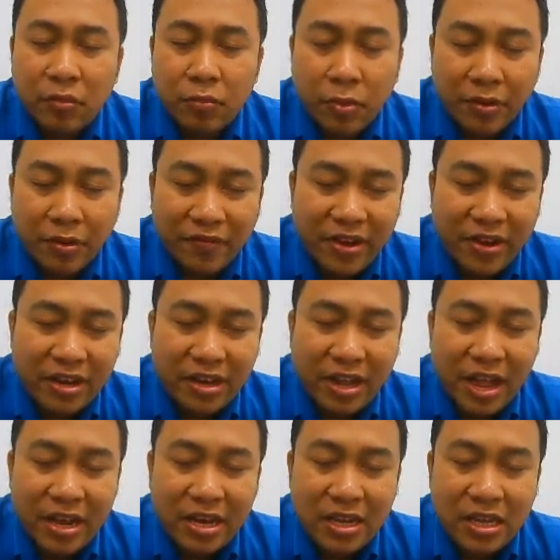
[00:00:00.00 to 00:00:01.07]
provide
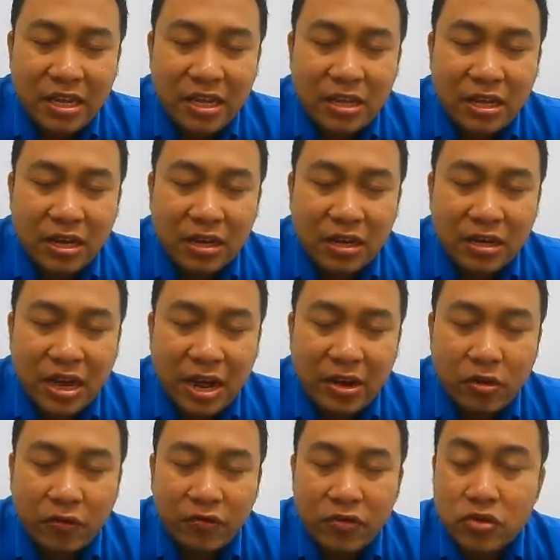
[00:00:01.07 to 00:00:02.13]
any
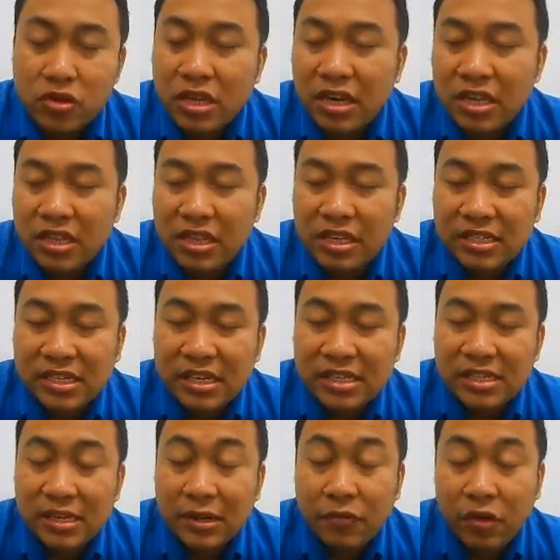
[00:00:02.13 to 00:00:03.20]
kind of utilities,
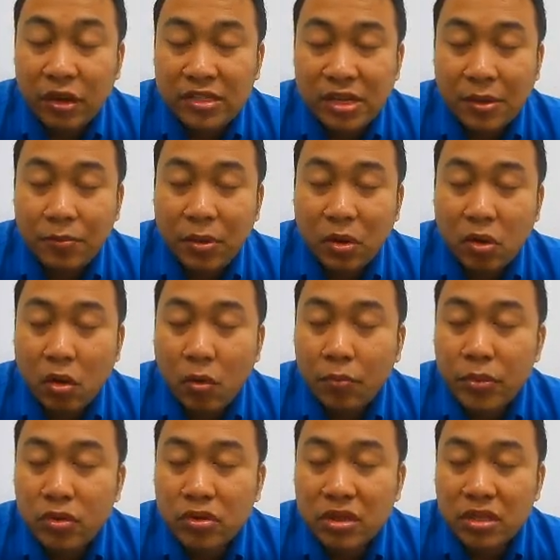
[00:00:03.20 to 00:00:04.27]
yes, for example,
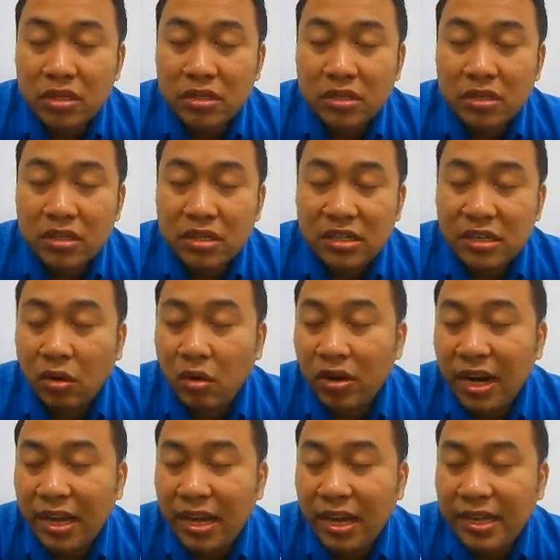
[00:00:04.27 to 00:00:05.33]
computer, the
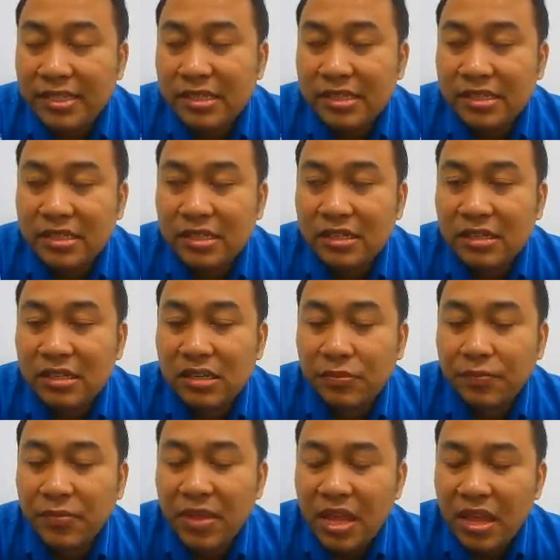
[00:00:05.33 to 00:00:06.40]
online system,